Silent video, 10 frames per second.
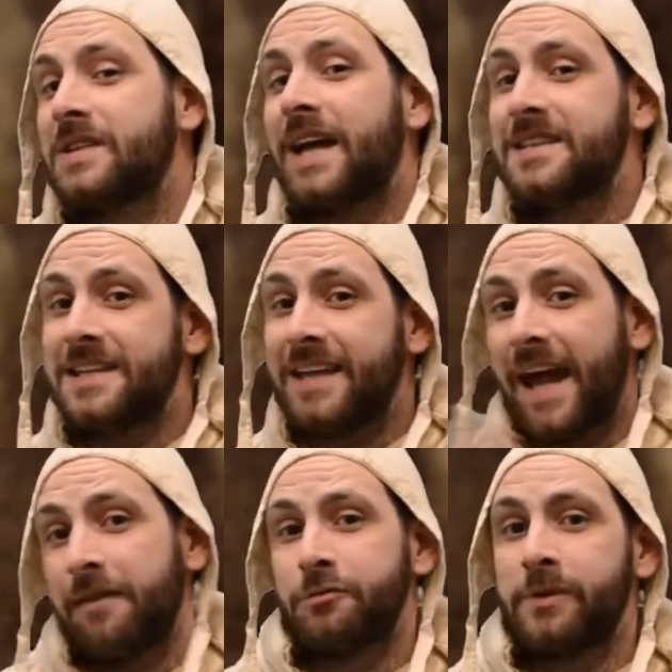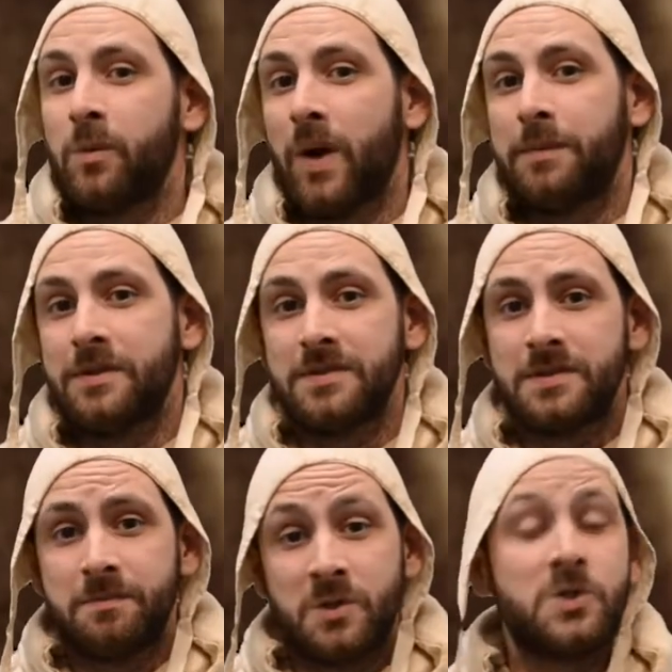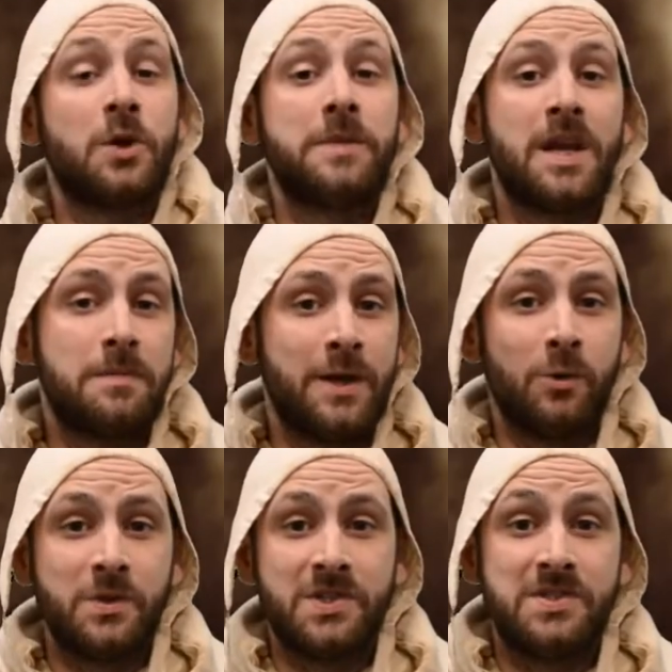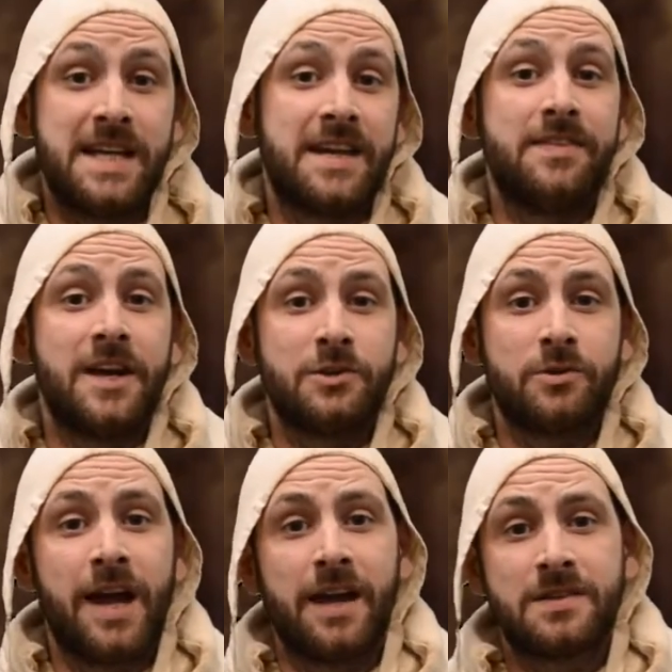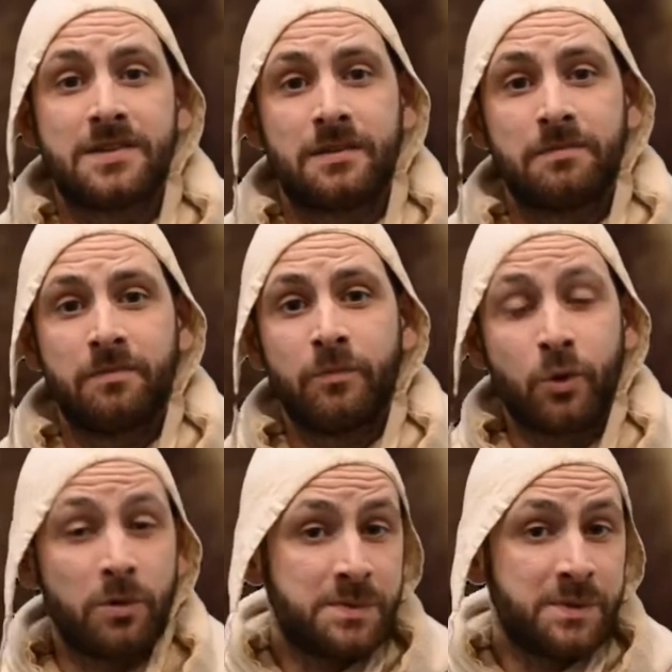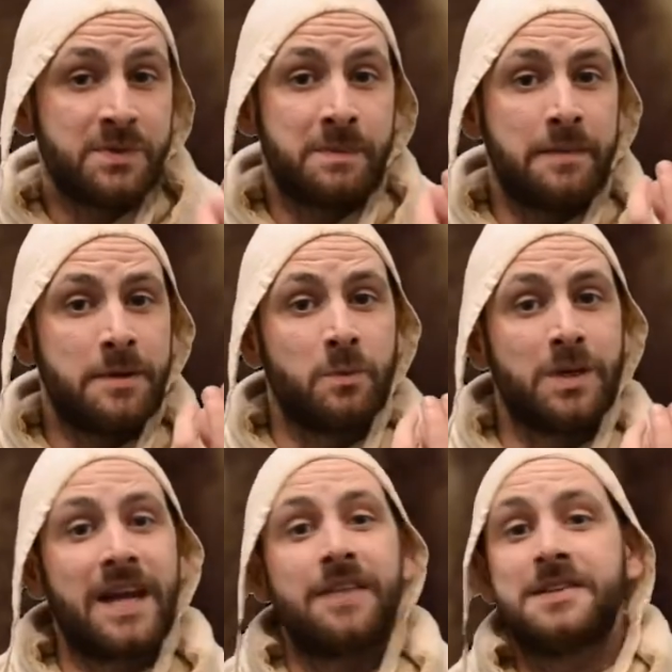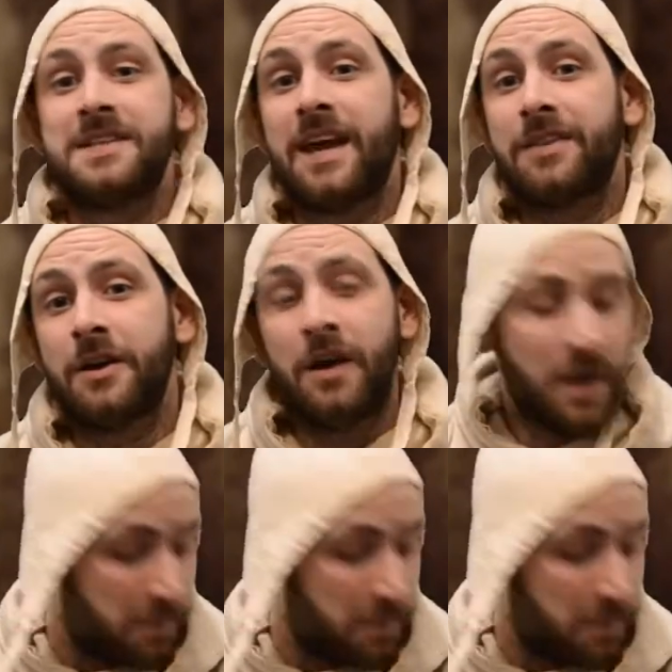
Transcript: as anti-cavalry weapons to stop the enemy horses dead in their tracks. Groups of spearmen would gather together,